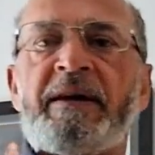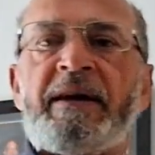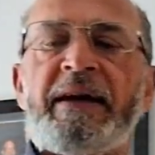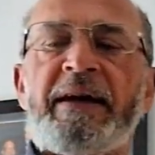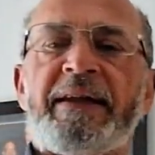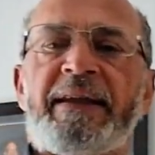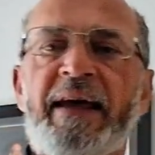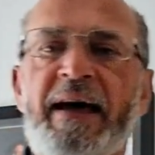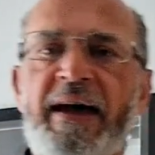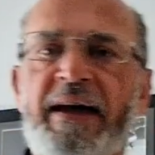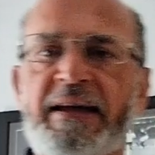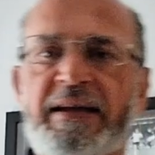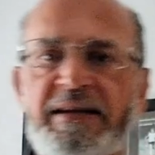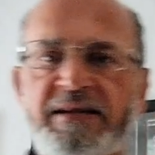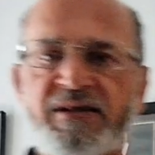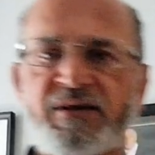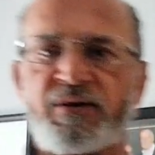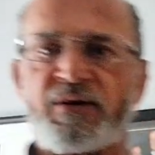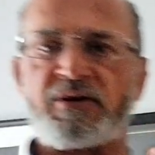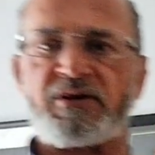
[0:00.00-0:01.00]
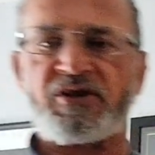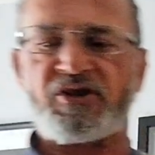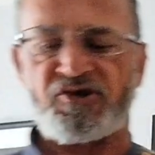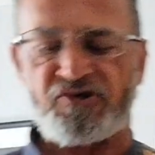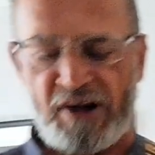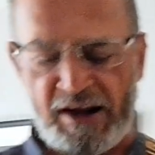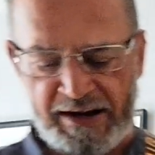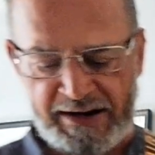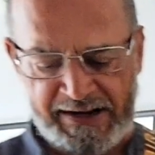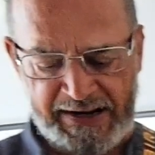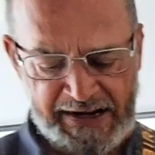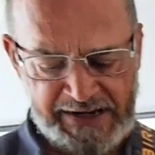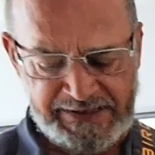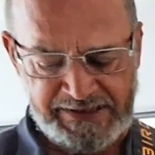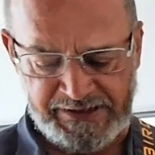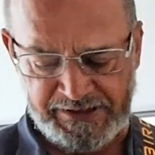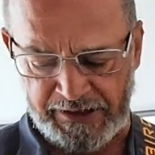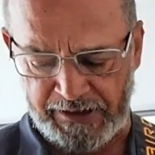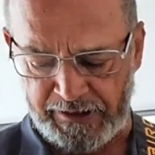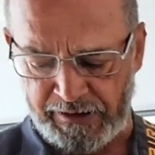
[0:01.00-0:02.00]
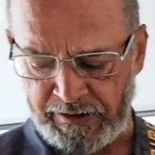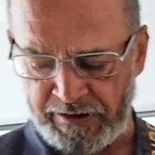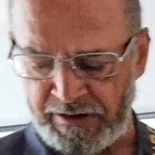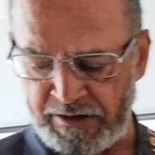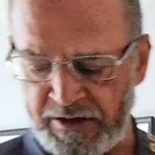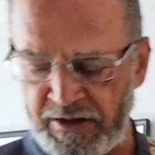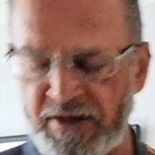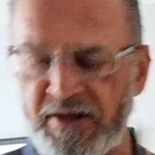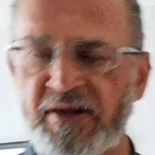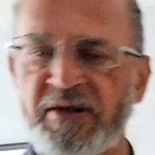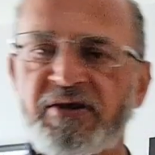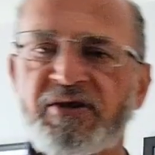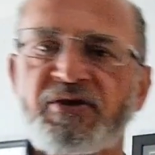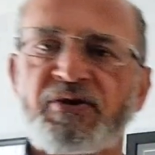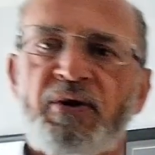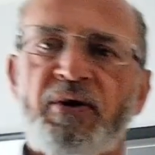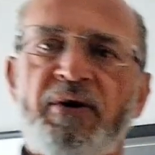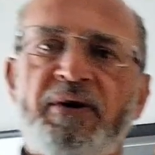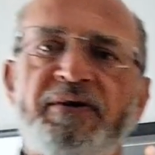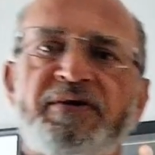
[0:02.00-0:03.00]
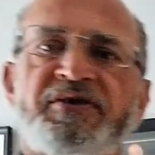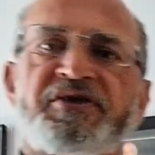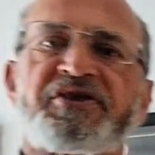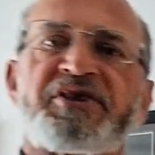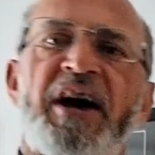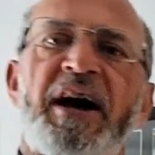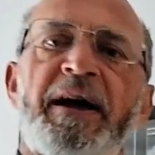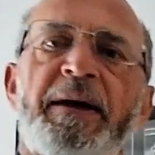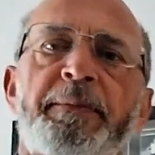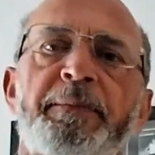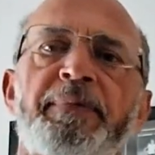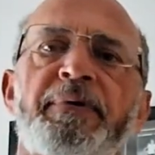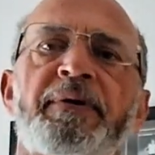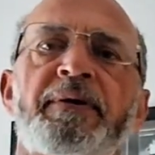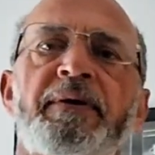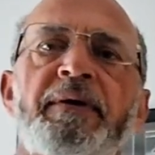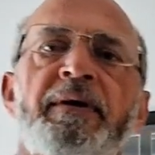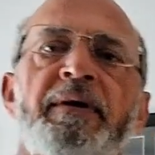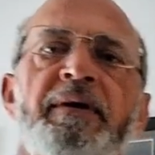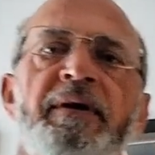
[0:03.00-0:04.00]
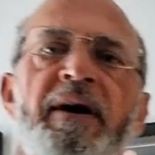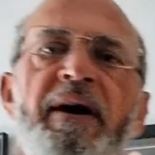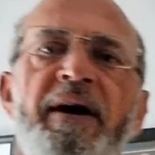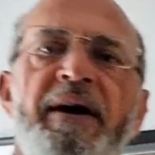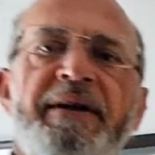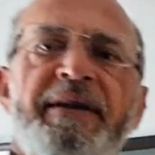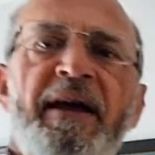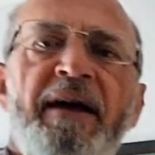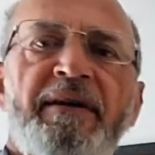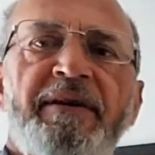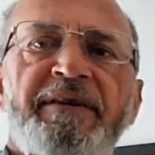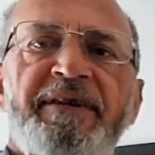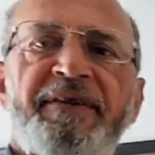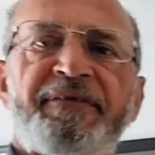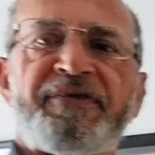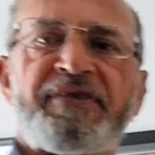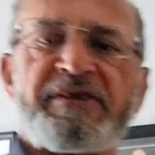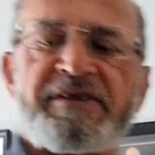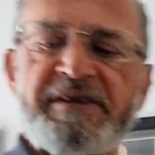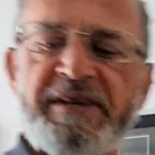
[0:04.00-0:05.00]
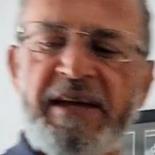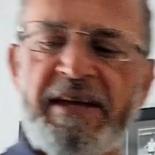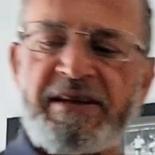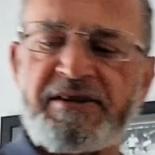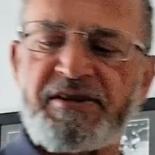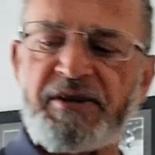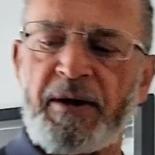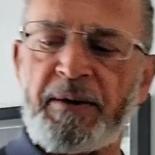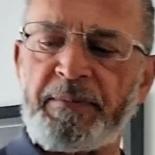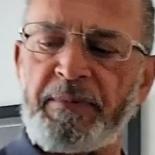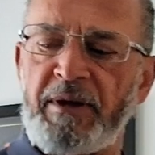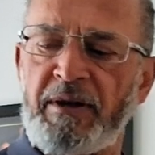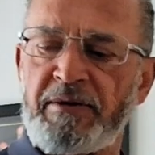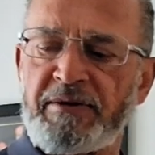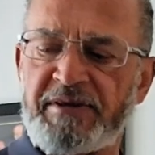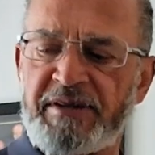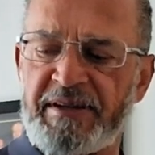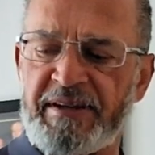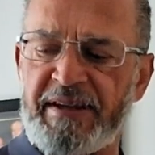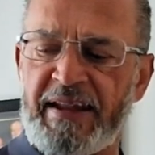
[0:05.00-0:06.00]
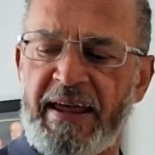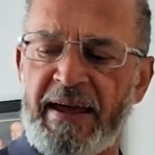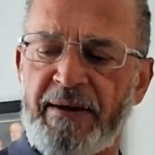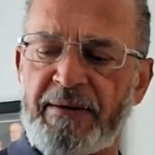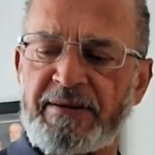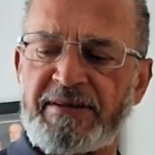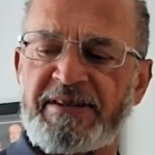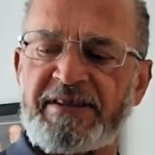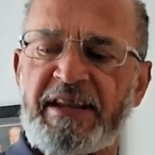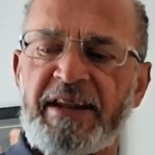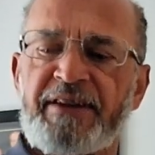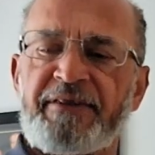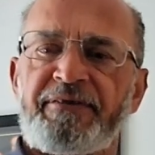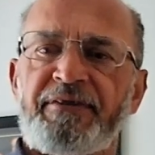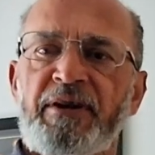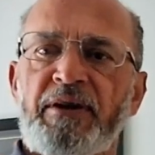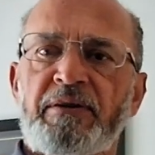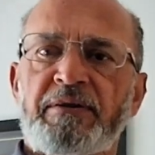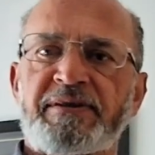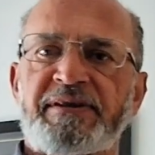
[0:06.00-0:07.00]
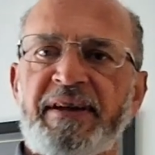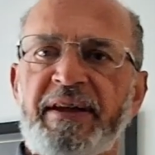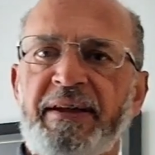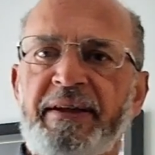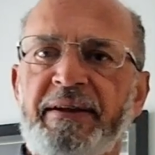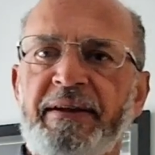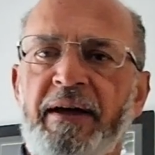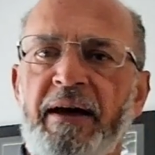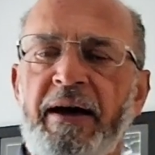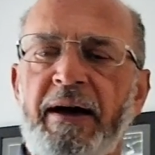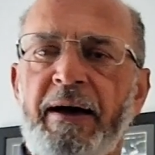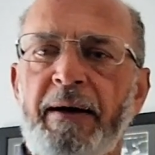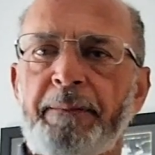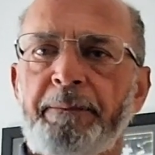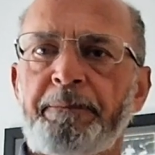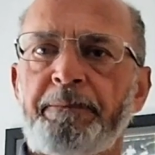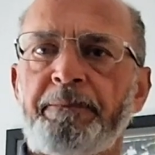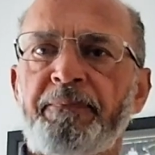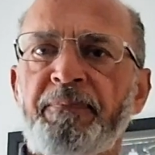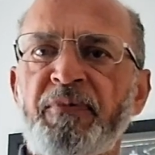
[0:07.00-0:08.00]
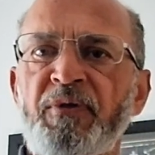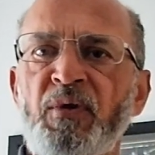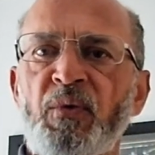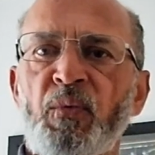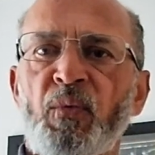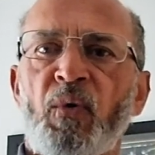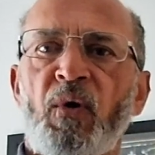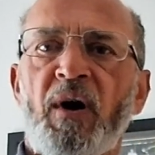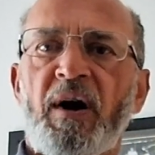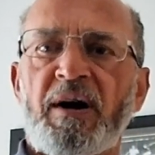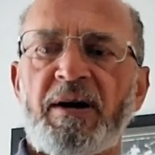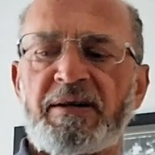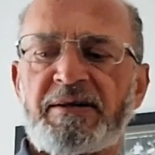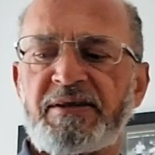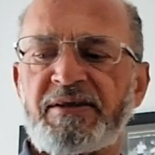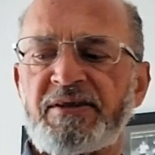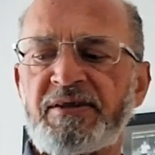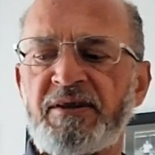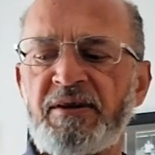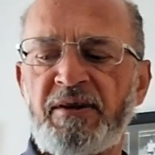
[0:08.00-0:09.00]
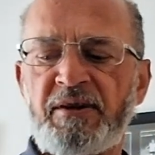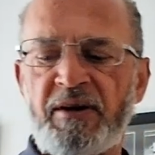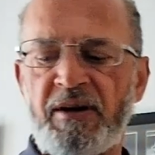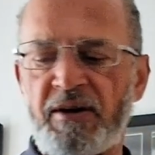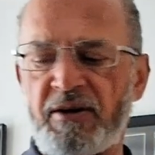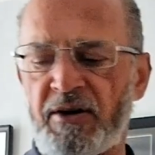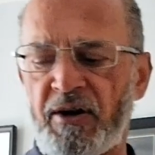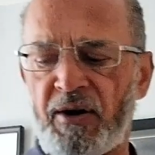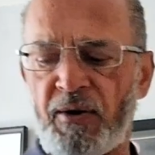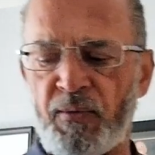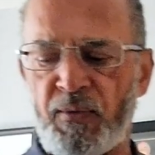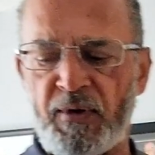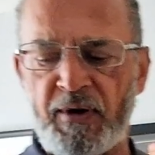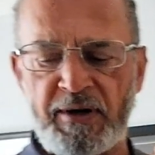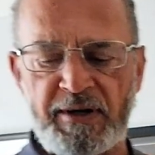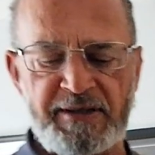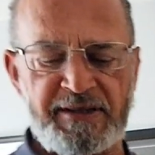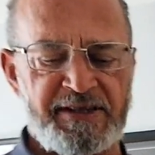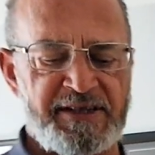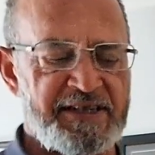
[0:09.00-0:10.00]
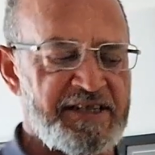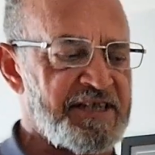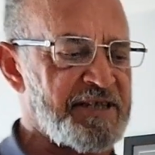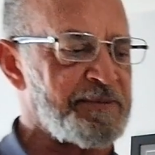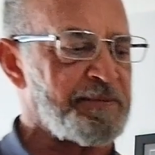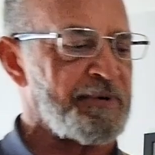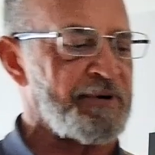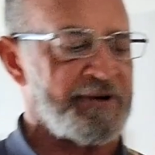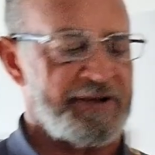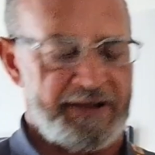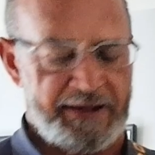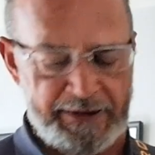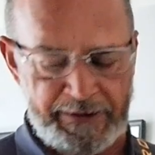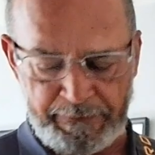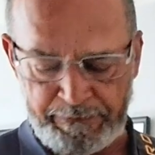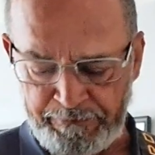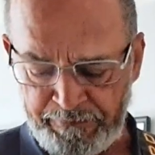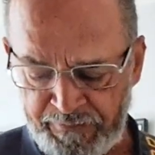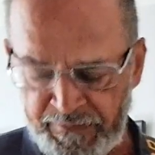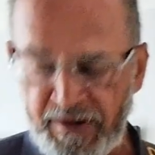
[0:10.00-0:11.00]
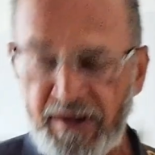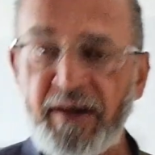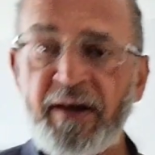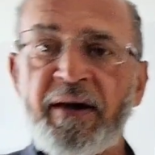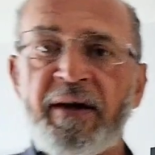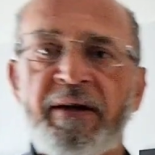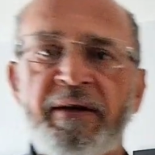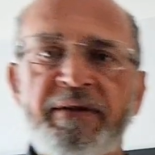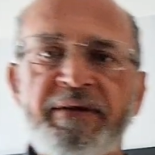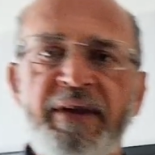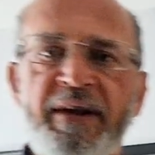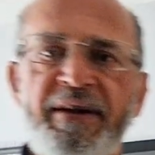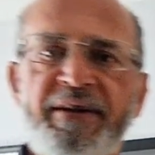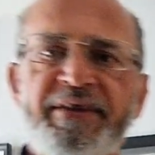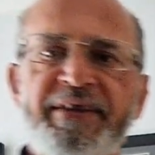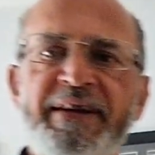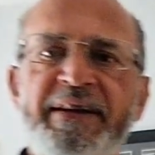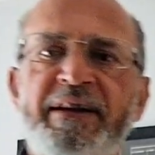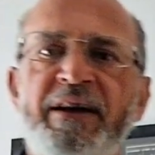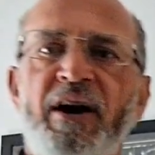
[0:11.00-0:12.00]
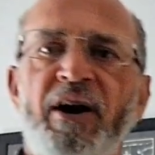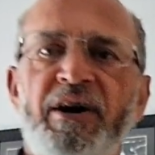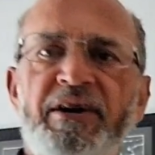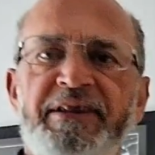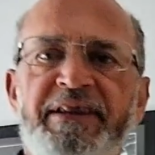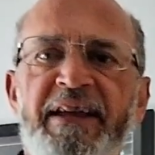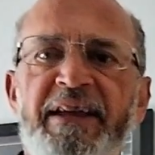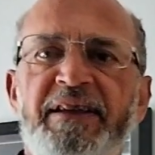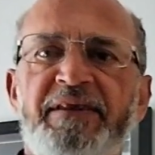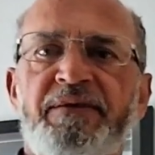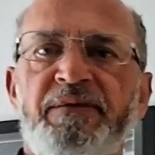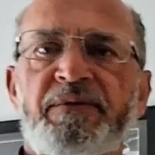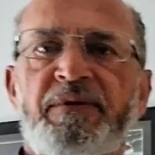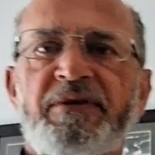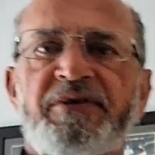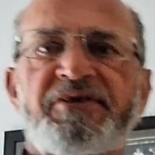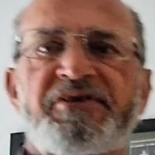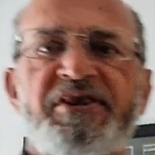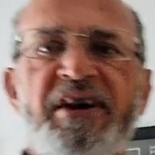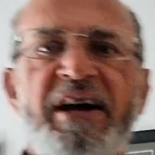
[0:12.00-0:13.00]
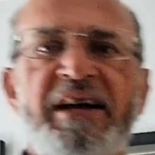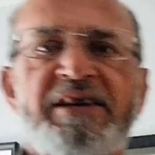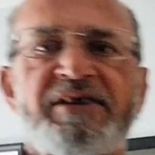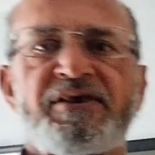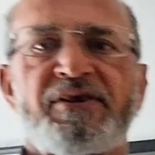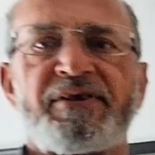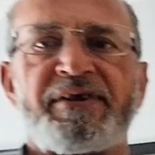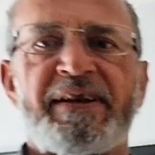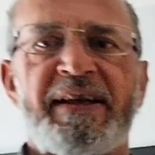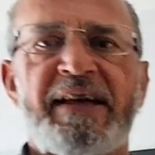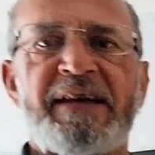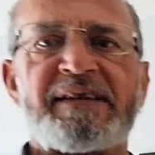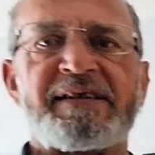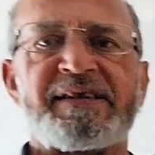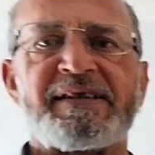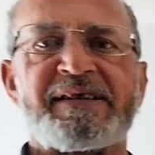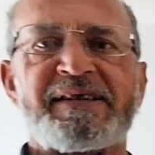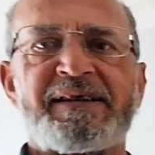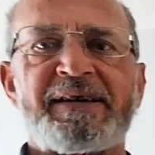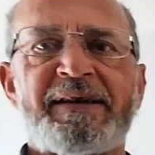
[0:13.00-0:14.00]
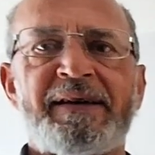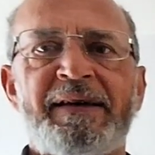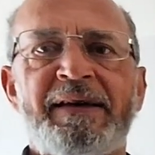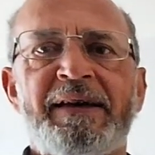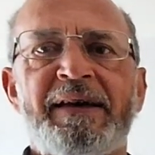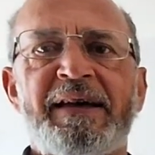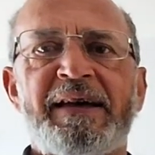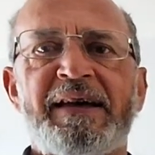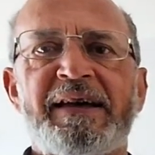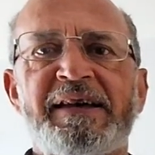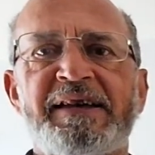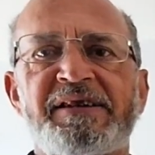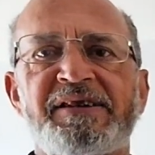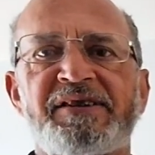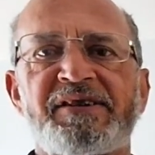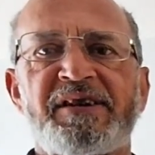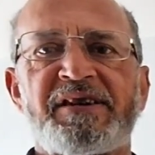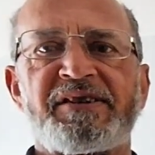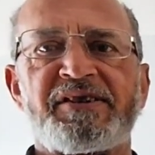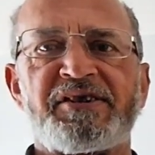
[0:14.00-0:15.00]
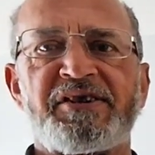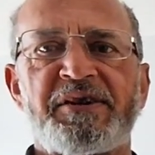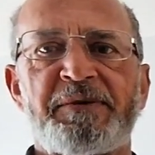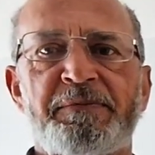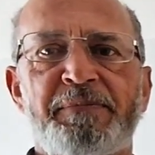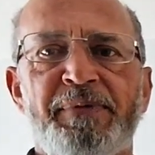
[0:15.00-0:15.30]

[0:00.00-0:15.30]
In a sort of Stratocaster sort of shape. The only difference is I'm using now, instead of using wires, I've got a wireless system on here. The other thing that I did change on this is, as you can